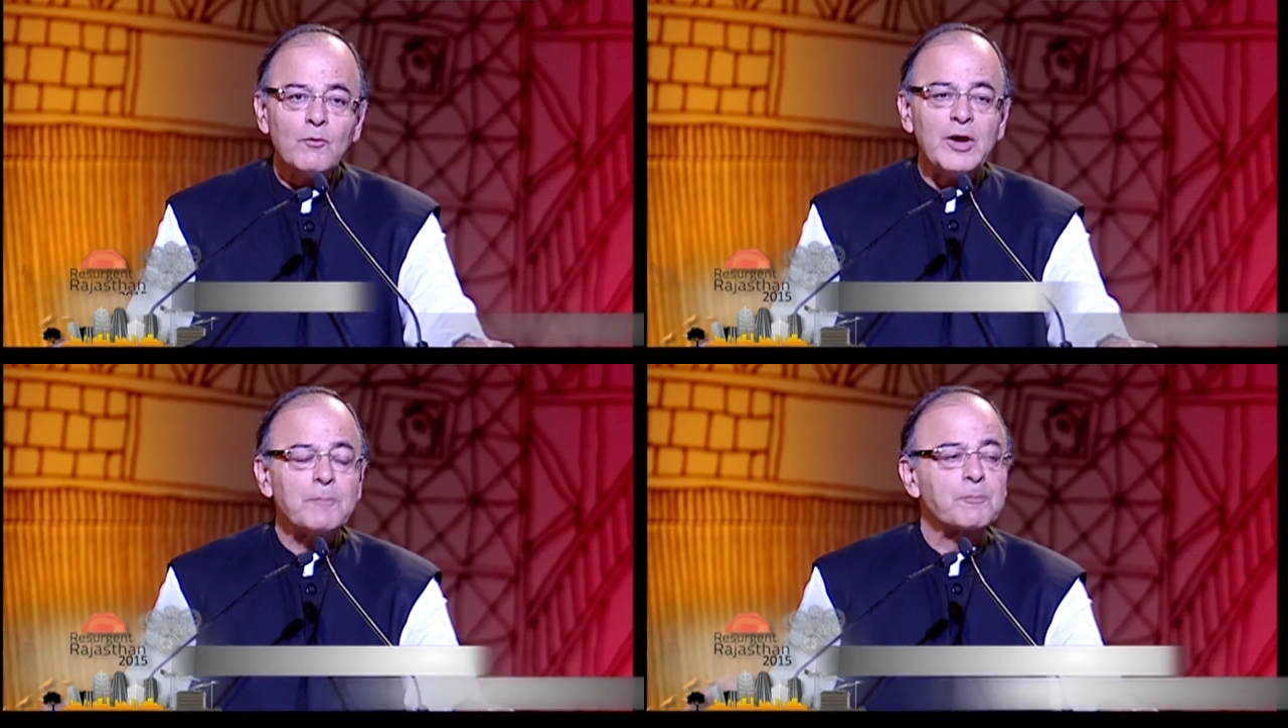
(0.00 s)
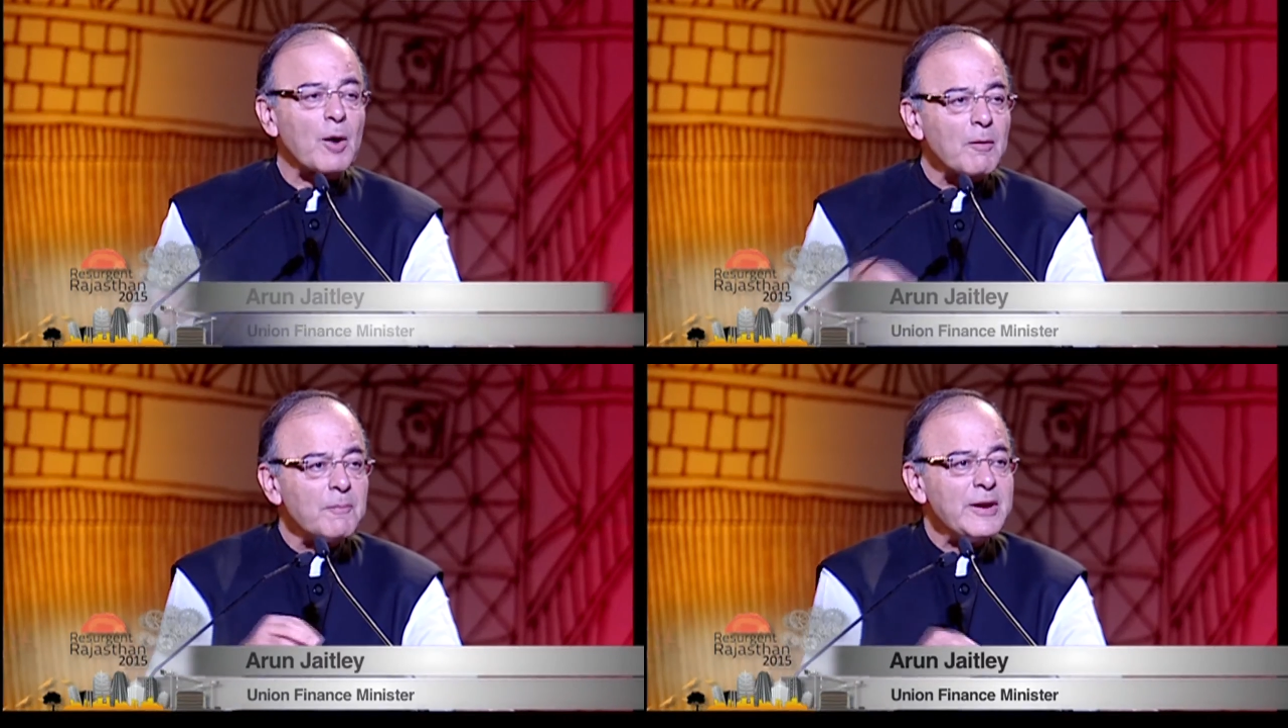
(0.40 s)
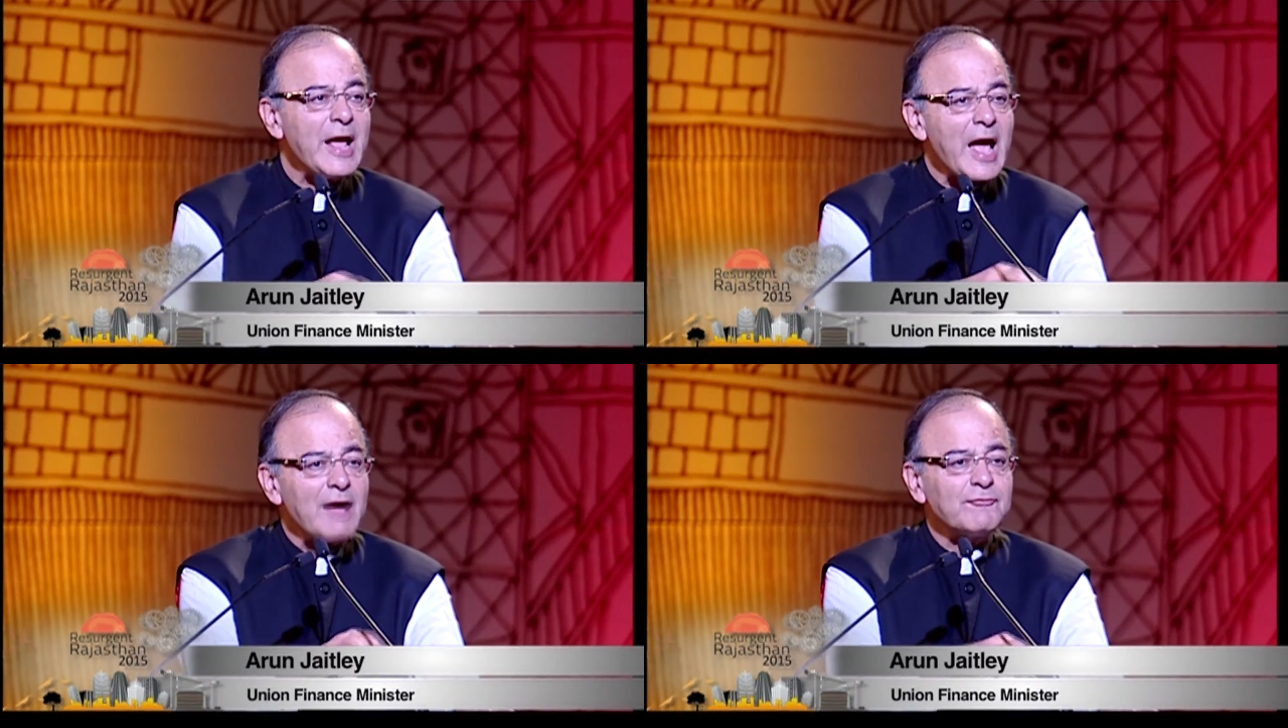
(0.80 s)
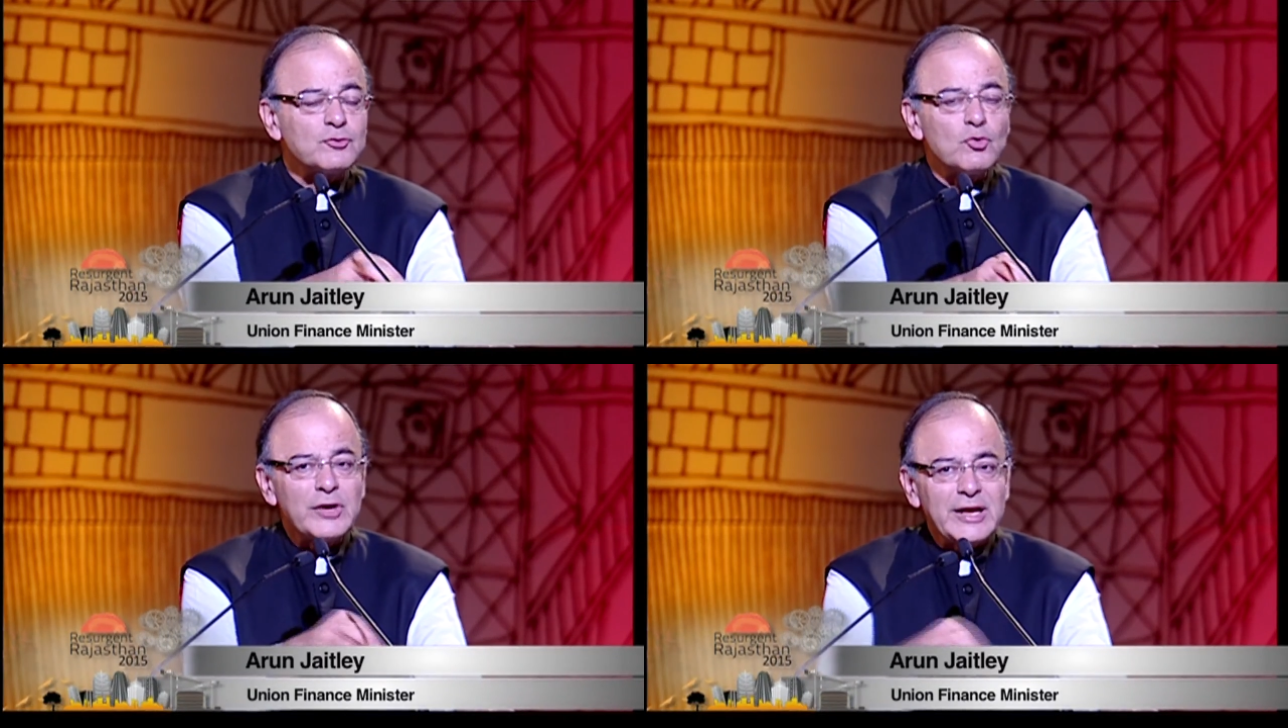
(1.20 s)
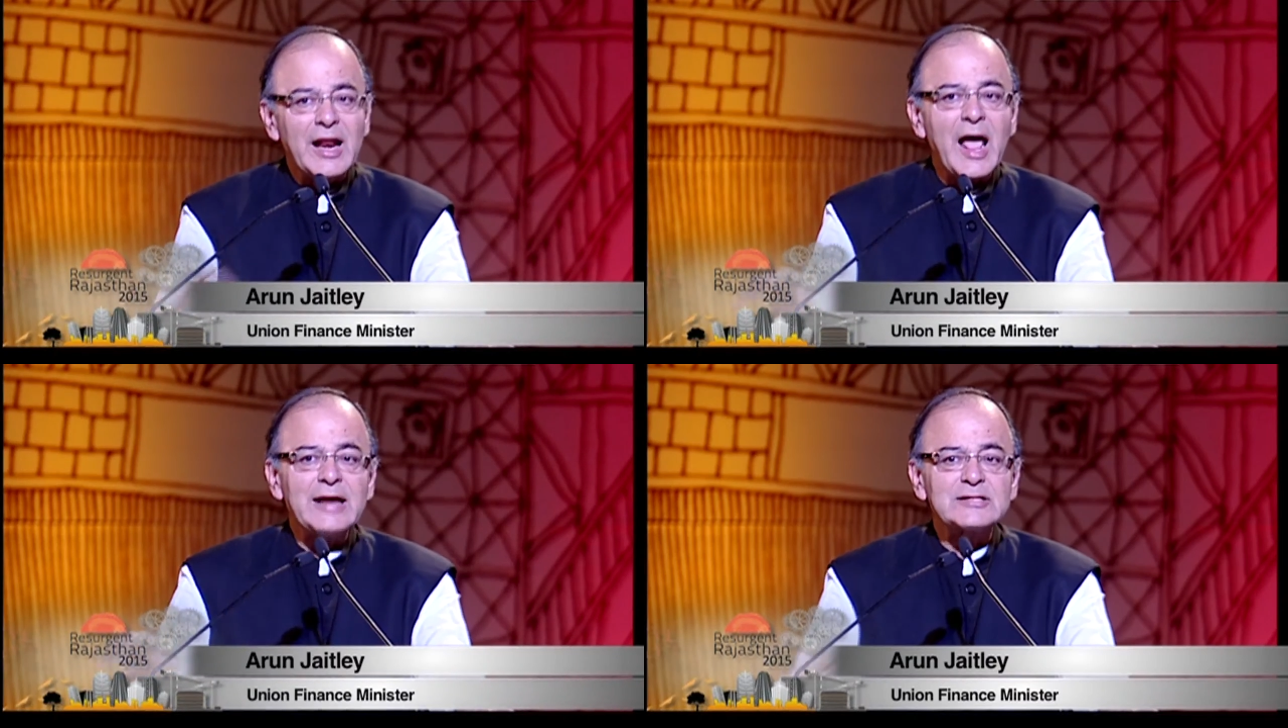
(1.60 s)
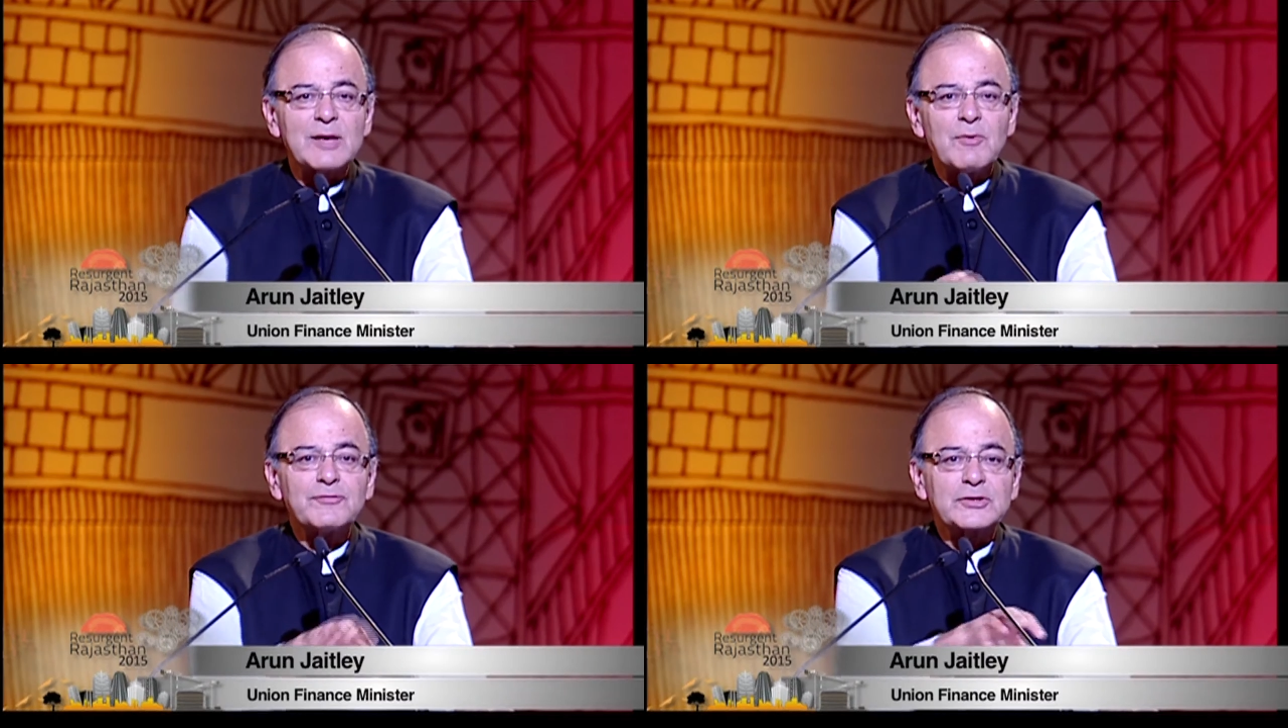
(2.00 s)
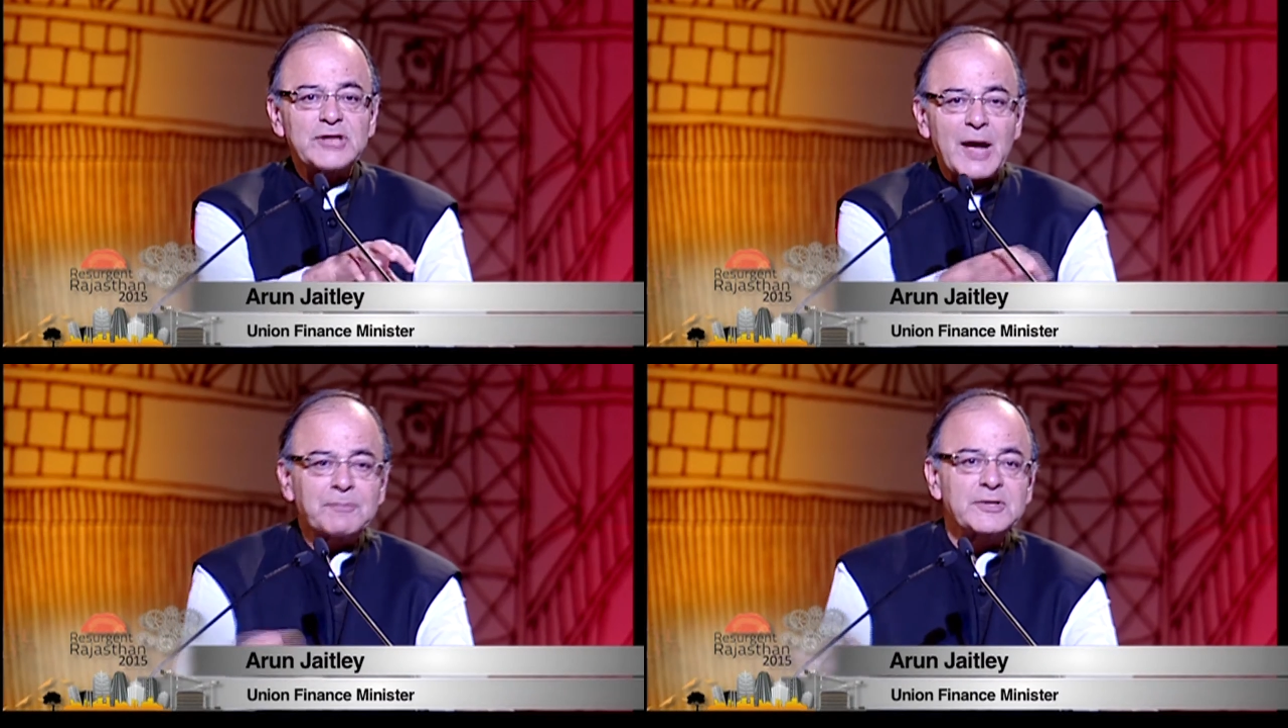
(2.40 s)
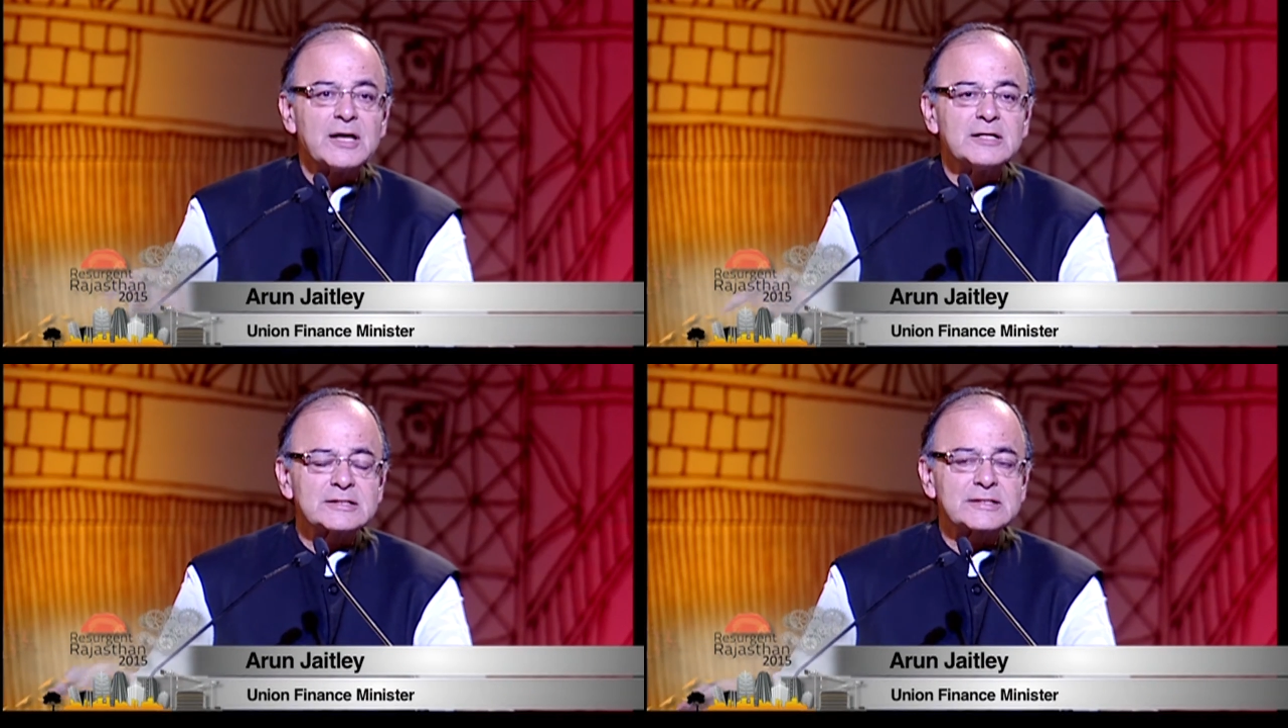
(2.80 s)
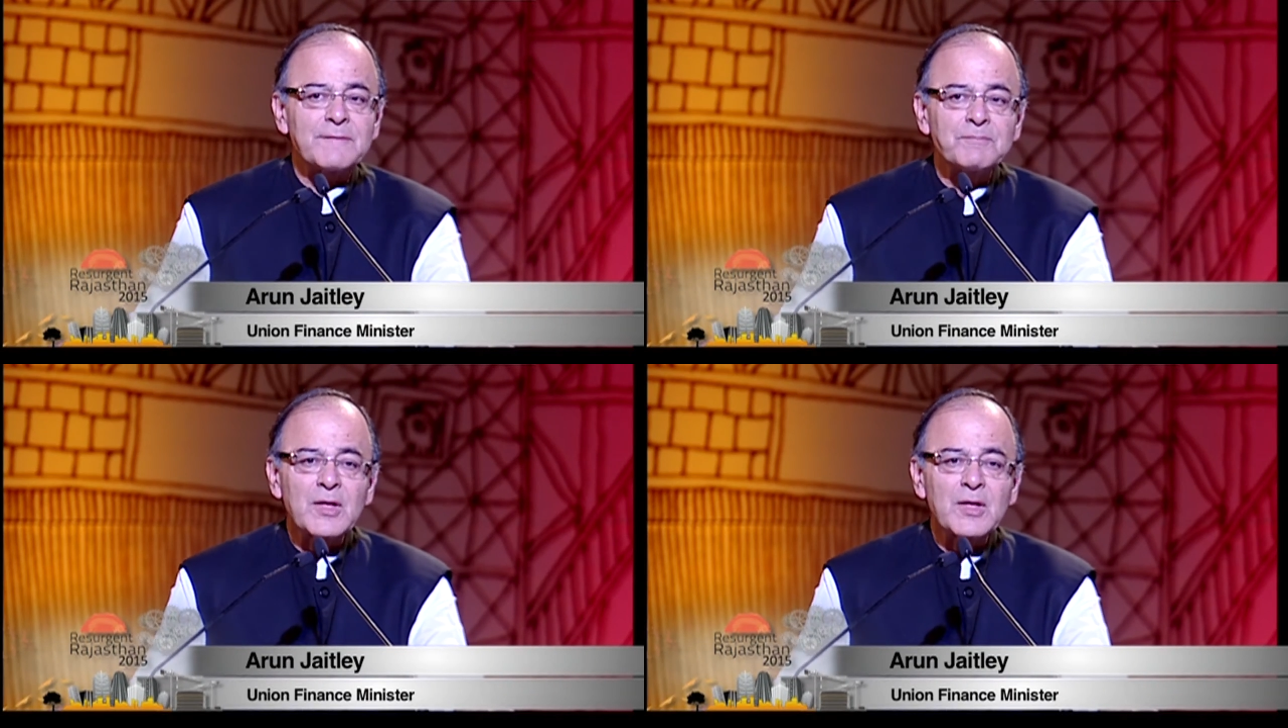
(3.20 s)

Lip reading: we'll probably have to rewrite some of the chapters